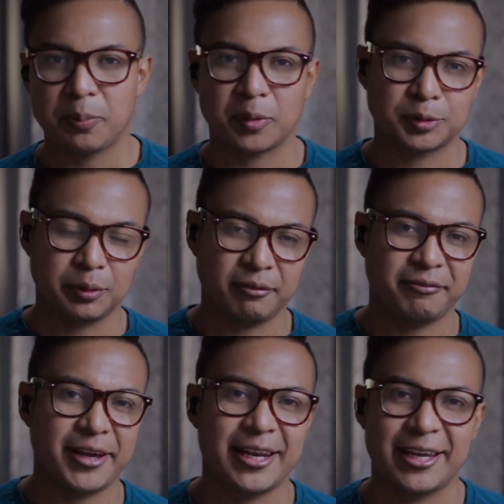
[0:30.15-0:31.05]
personal
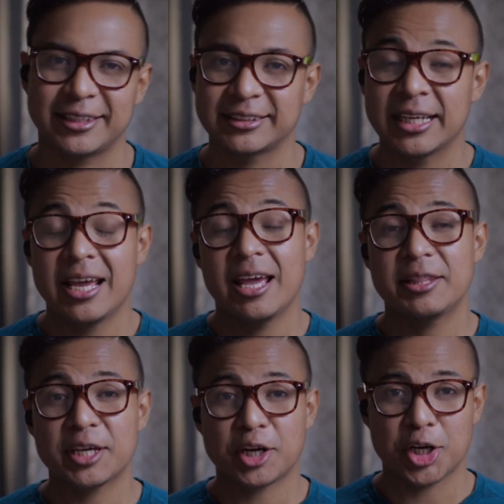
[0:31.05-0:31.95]
finance,
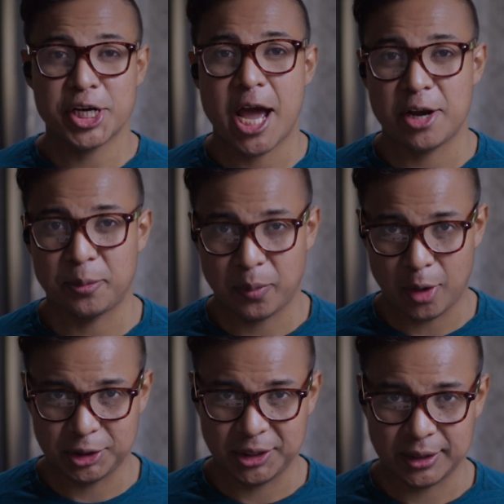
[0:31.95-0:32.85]
and the Cardano
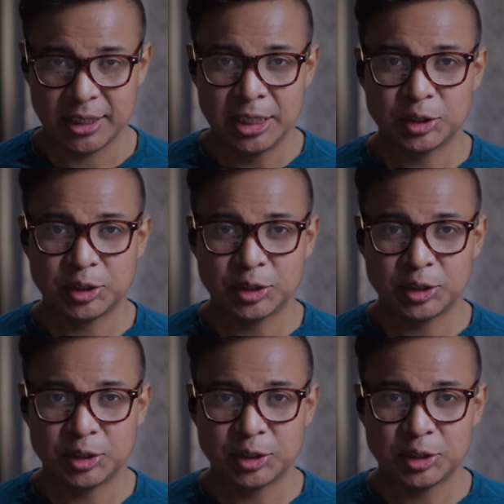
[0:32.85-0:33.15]
project.